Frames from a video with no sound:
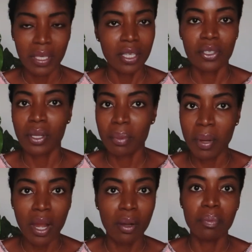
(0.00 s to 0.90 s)
It's all
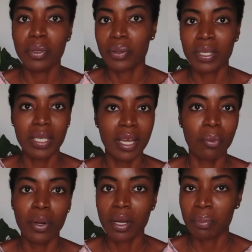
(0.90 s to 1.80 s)
about building
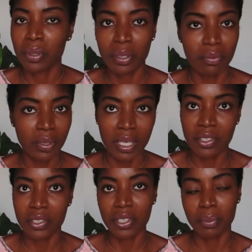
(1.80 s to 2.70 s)
network, building
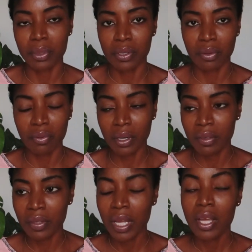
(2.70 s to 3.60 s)
relationships and so forth.